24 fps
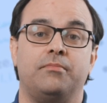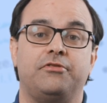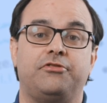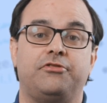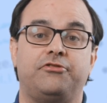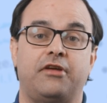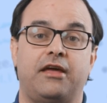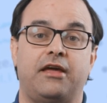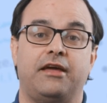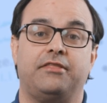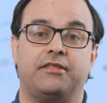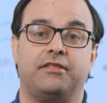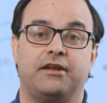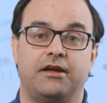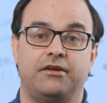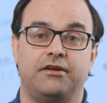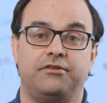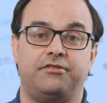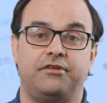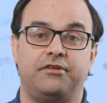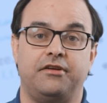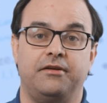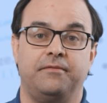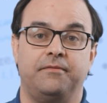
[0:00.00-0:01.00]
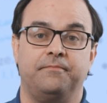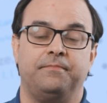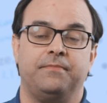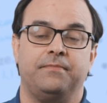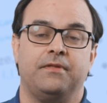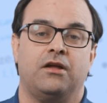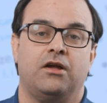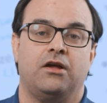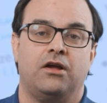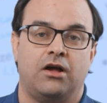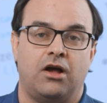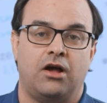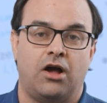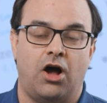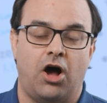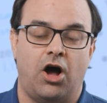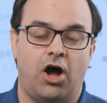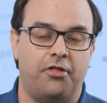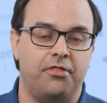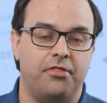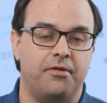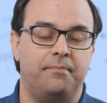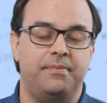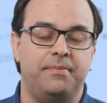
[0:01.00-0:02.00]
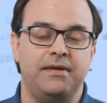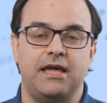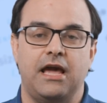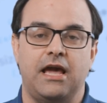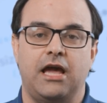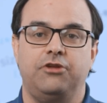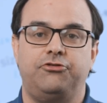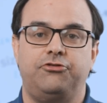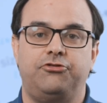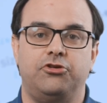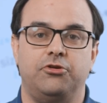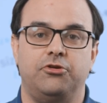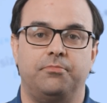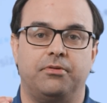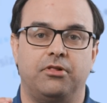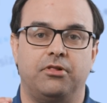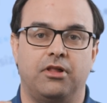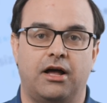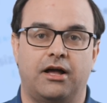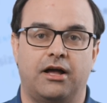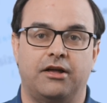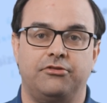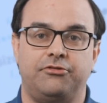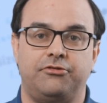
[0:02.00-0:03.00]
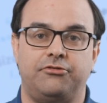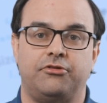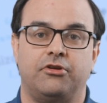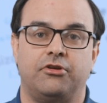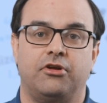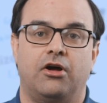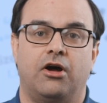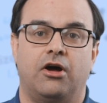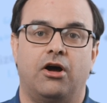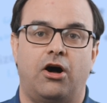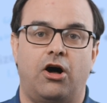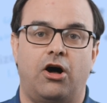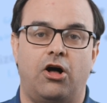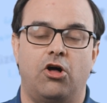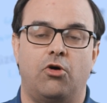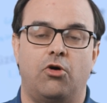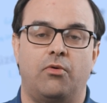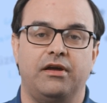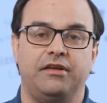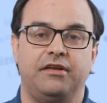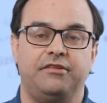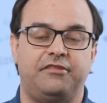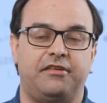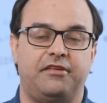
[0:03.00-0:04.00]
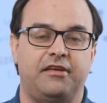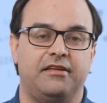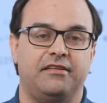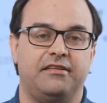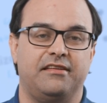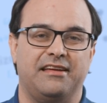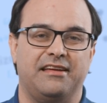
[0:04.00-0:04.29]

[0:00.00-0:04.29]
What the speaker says: mistake that I see. On the BA2 Plus, always hit